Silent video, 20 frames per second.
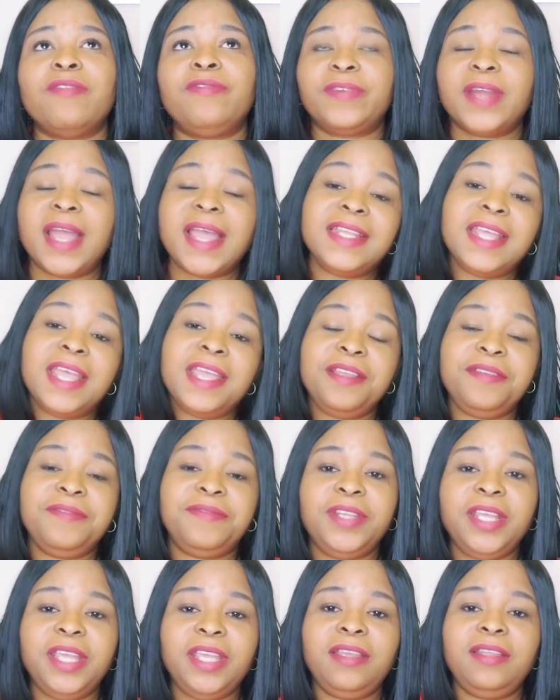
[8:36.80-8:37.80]
Friday
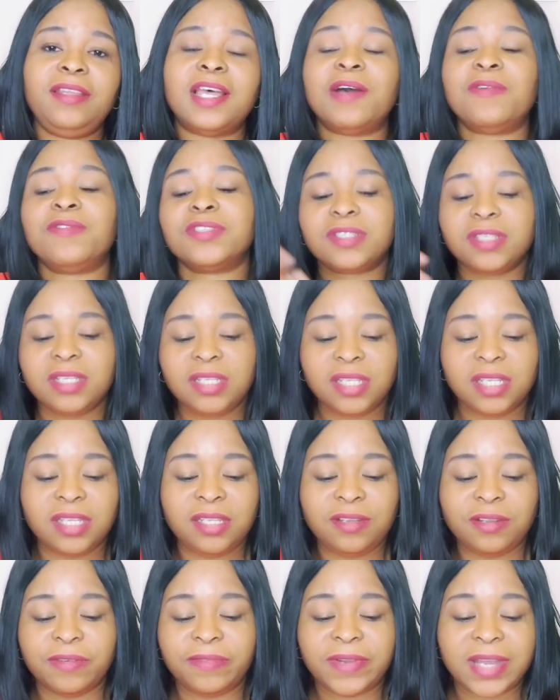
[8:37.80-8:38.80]
evening. I was
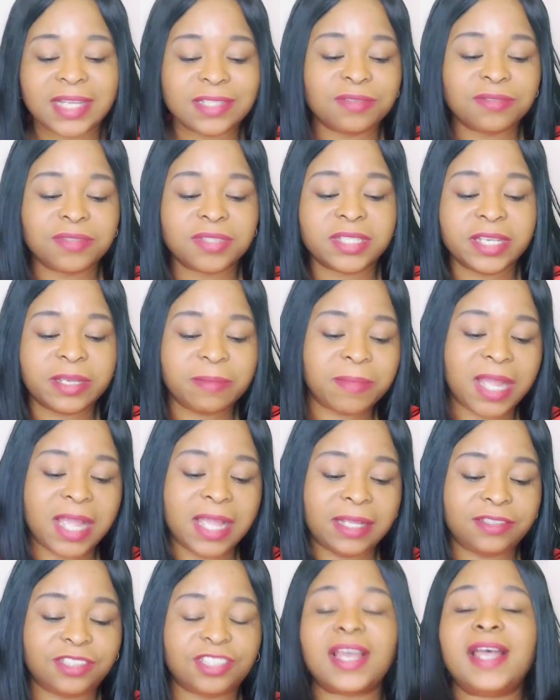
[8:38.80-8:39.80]
thinking of how to take
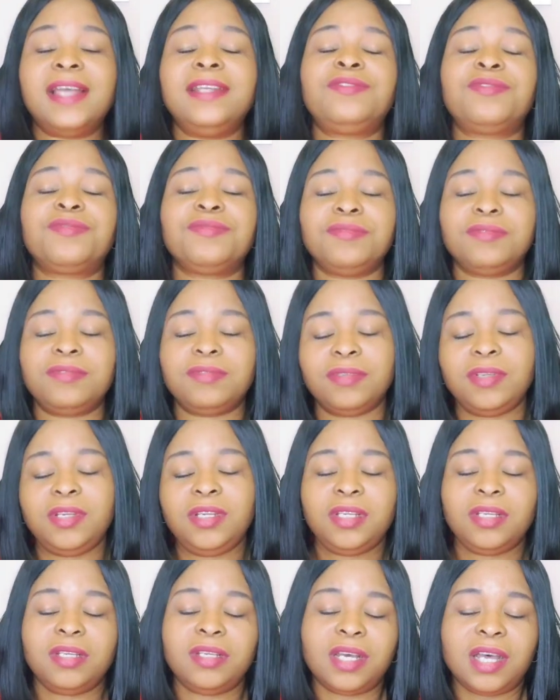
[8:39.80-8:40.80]
my child to
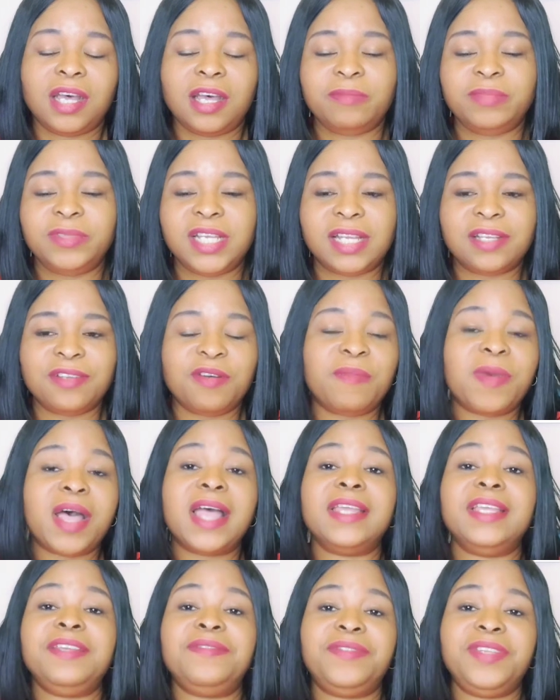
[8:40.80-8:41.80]
their
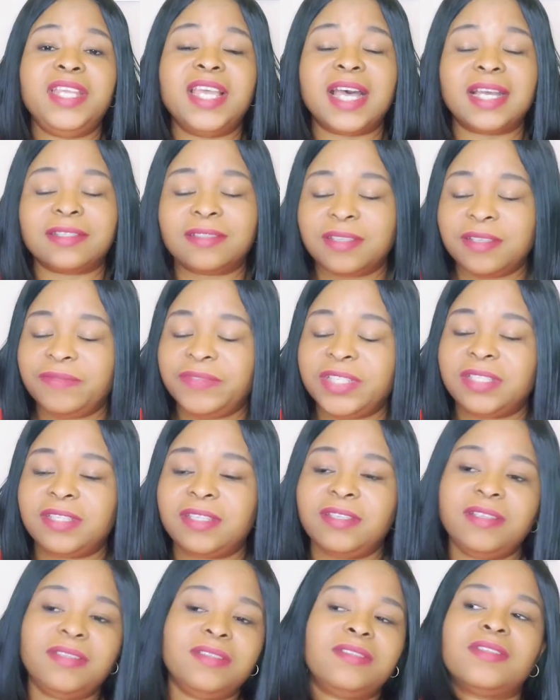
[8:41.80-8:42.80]
normal evening
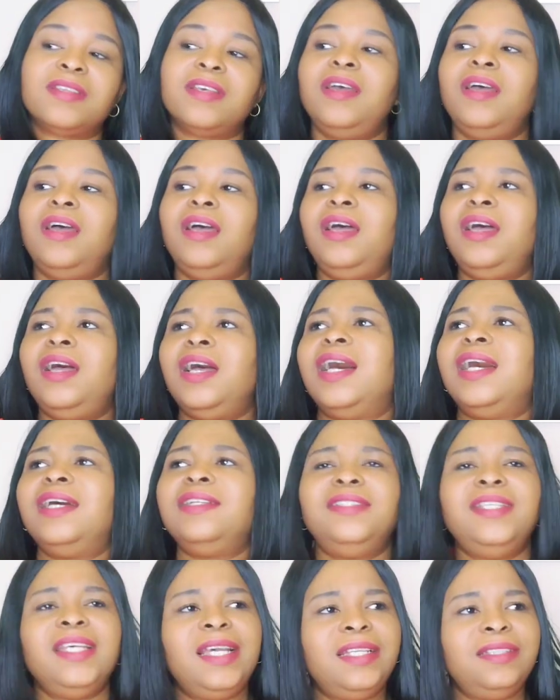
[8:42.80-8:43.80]
activities.
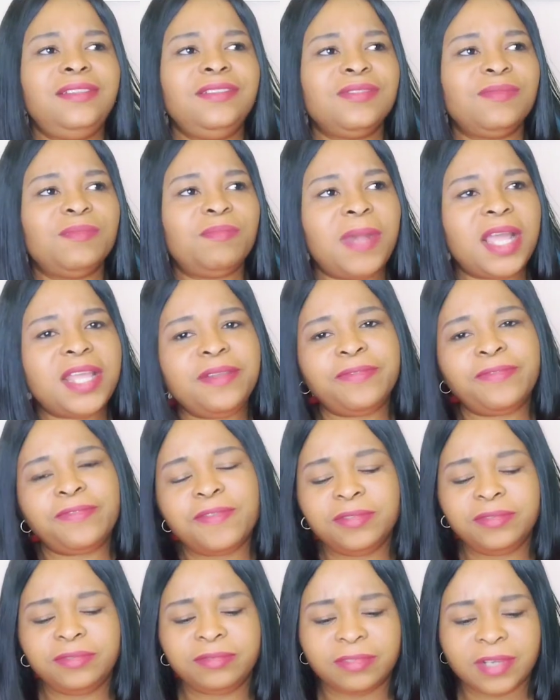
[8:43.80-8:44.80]
And then my
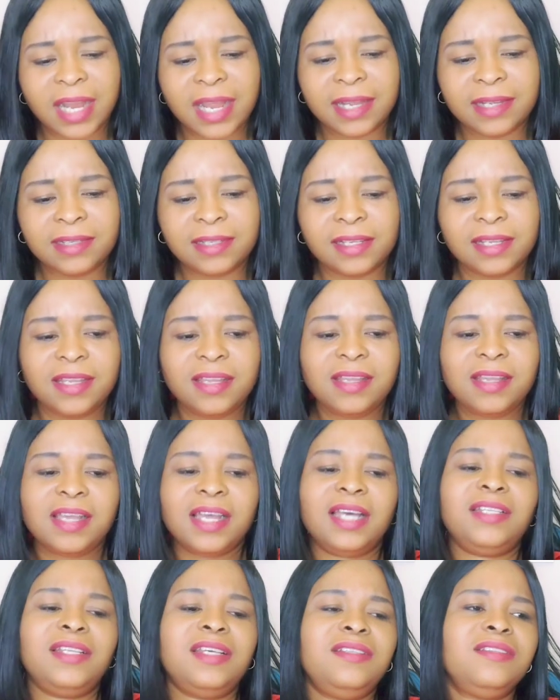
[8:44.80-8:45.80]
phone rang,
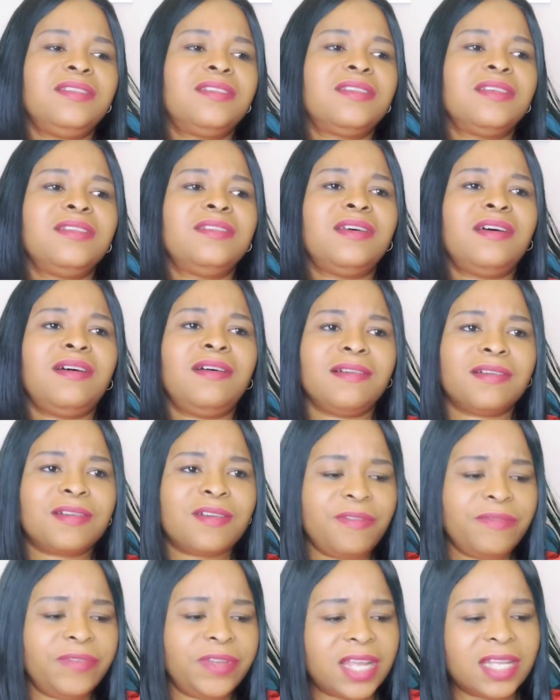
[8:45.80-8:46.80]
and then he said, oh,
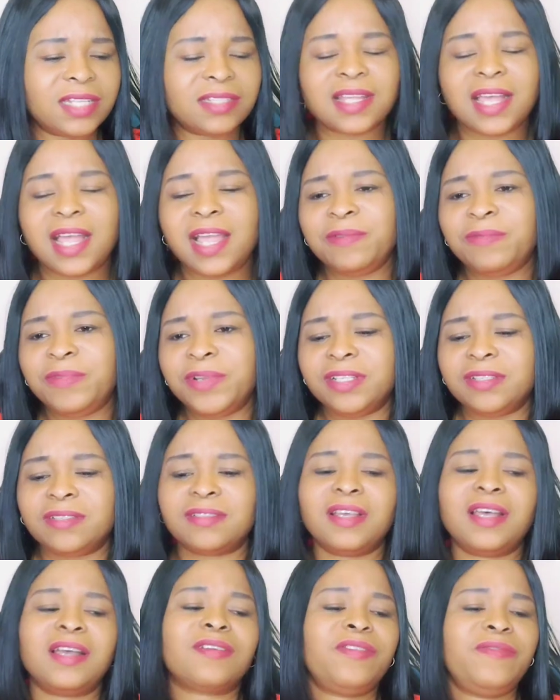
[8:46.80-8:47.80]
Covenant
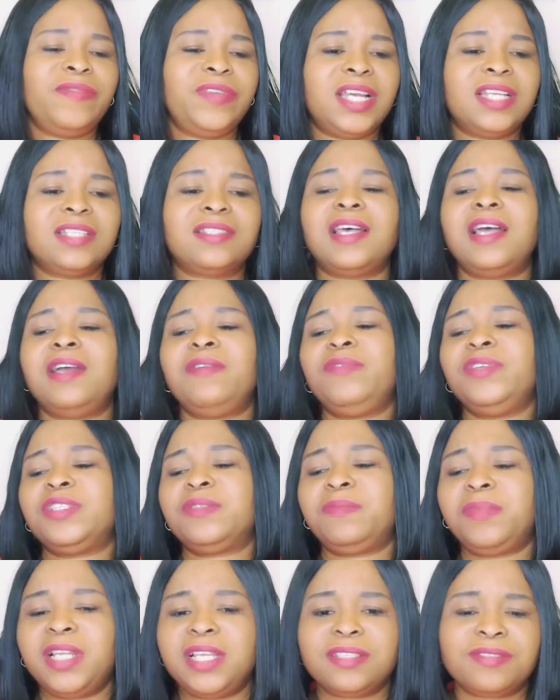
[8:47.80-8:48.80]
Highways,
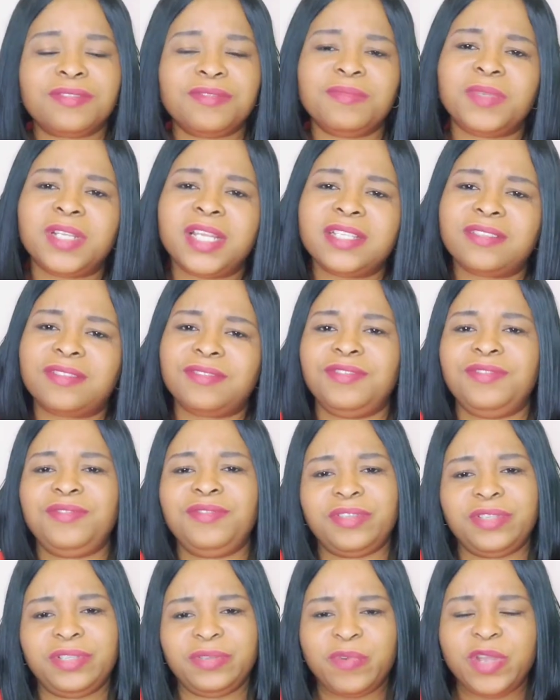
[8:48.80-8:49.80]
bless you, you
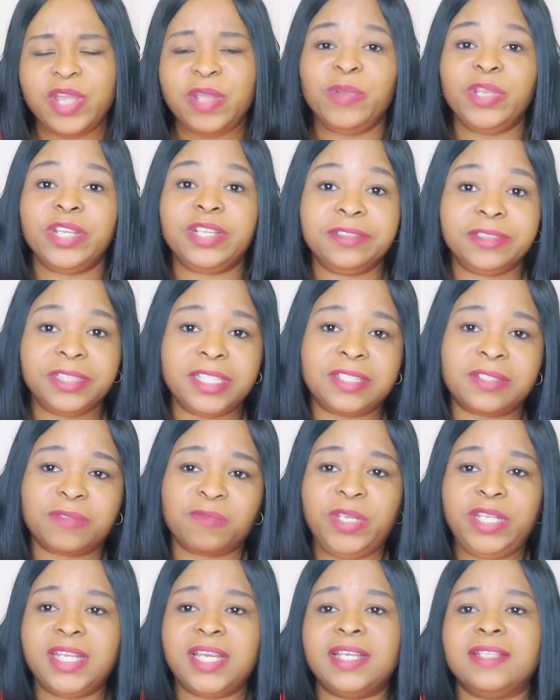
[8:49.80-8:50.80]
know the way we greet
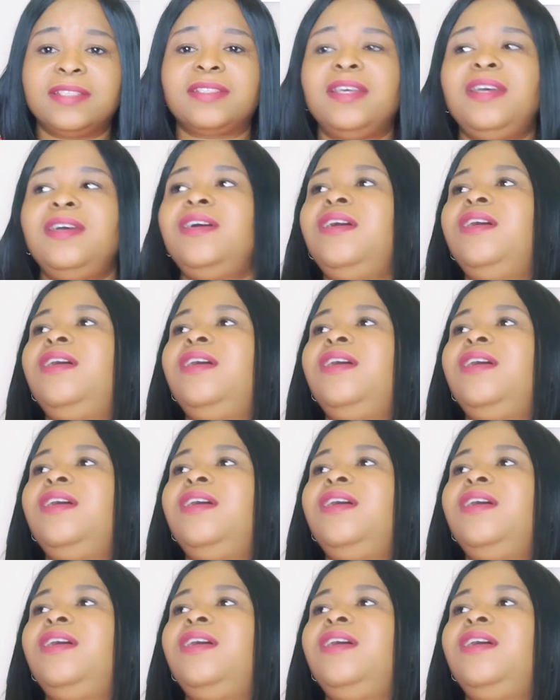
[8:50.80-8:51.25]
winners.